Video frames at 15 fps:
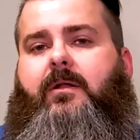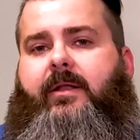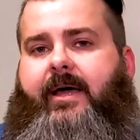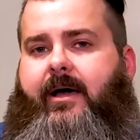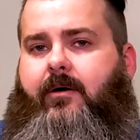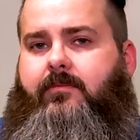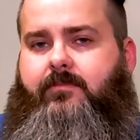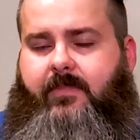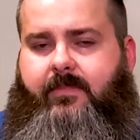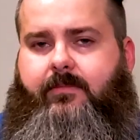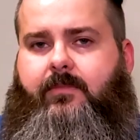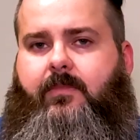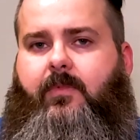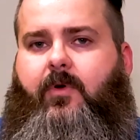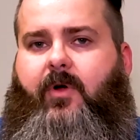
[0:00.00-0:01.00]
Now,
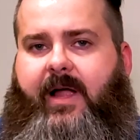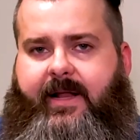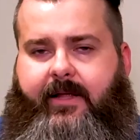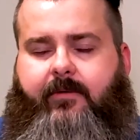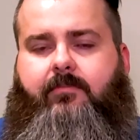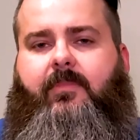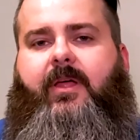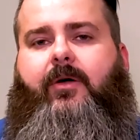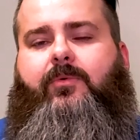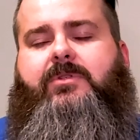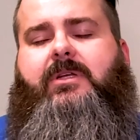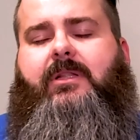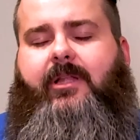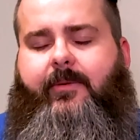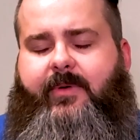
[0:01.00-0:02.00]
granted, it was
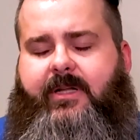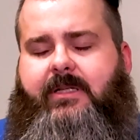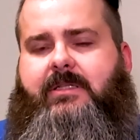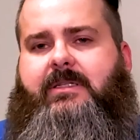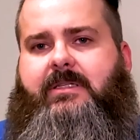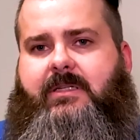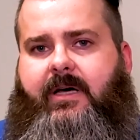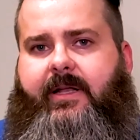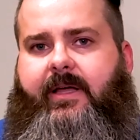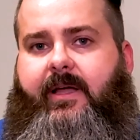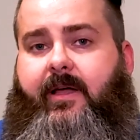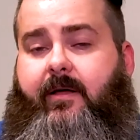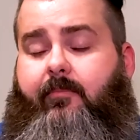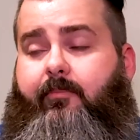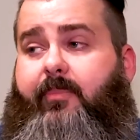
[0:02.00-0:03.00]
a limited
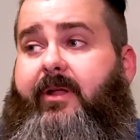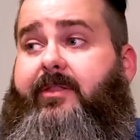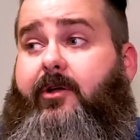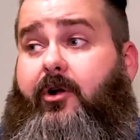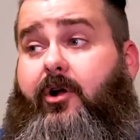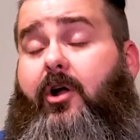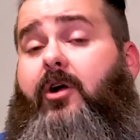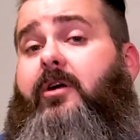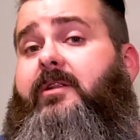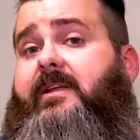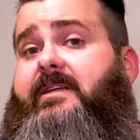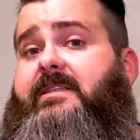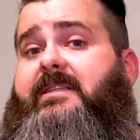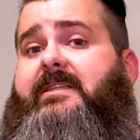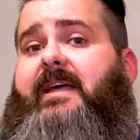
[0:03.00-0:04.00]
study, but they're currently
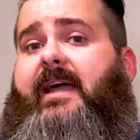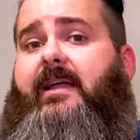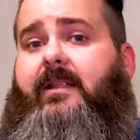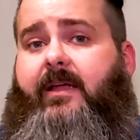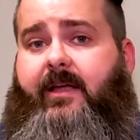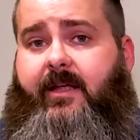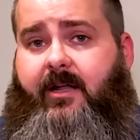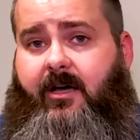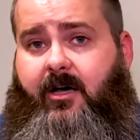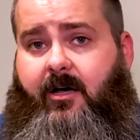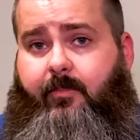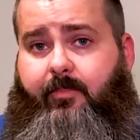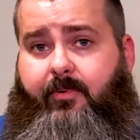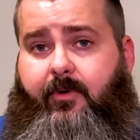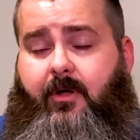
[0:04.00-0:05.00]
scaling it
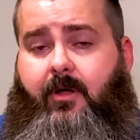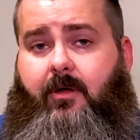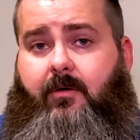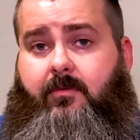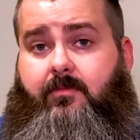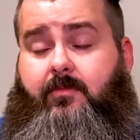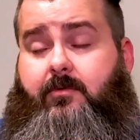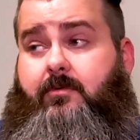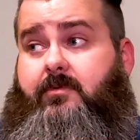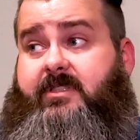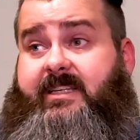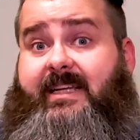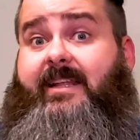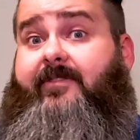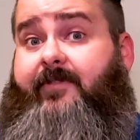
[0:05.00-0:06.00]
up
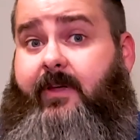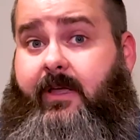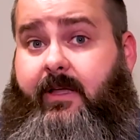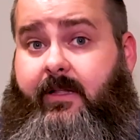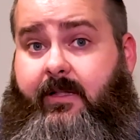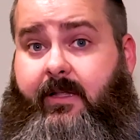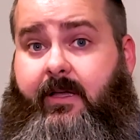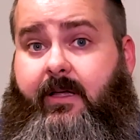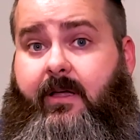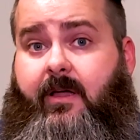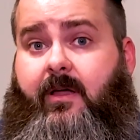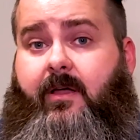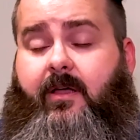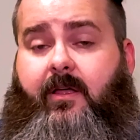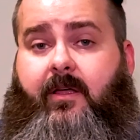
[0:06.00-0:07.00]
significantly
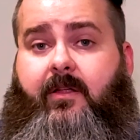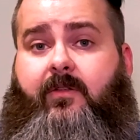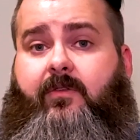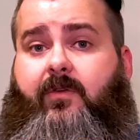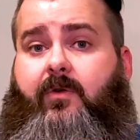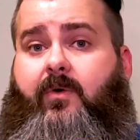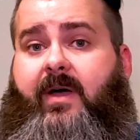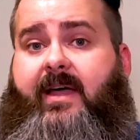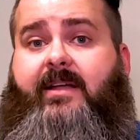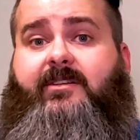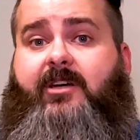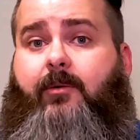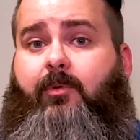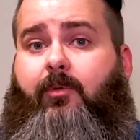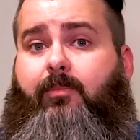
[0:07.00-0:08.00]
into a
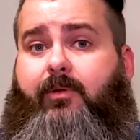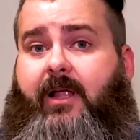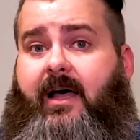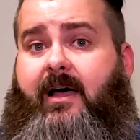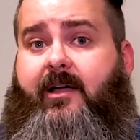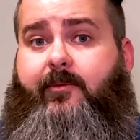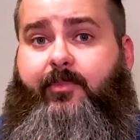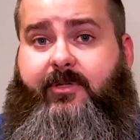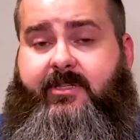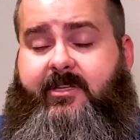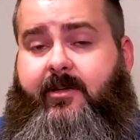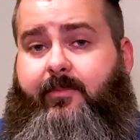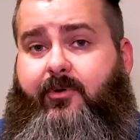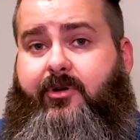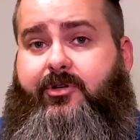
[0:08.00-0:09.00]
double-blind,
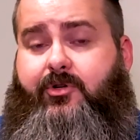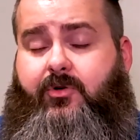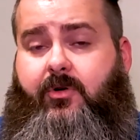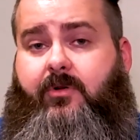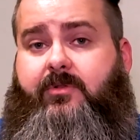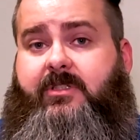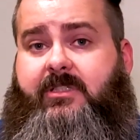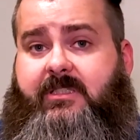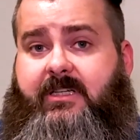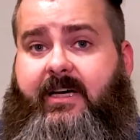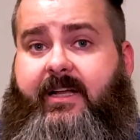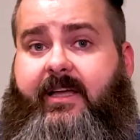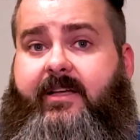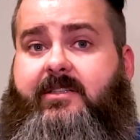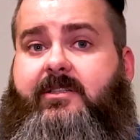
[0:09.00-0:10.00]
placebo-controlled
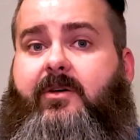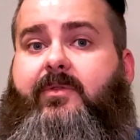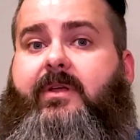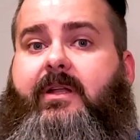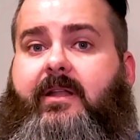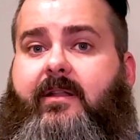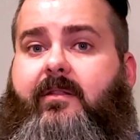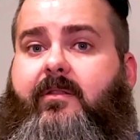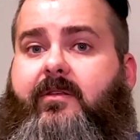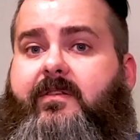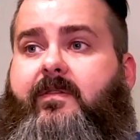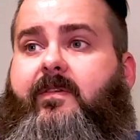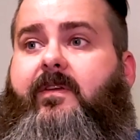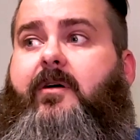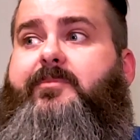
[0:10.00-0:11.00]
study so that the
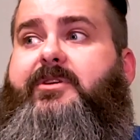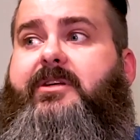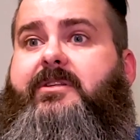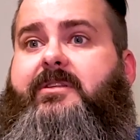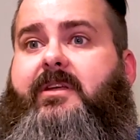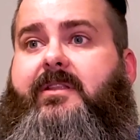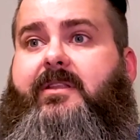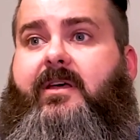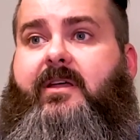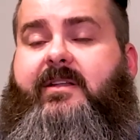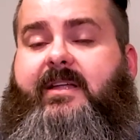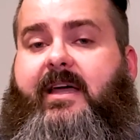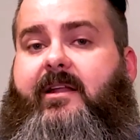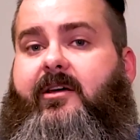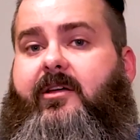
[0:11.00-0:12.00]
subjects and the
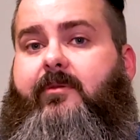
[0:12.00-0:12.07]
data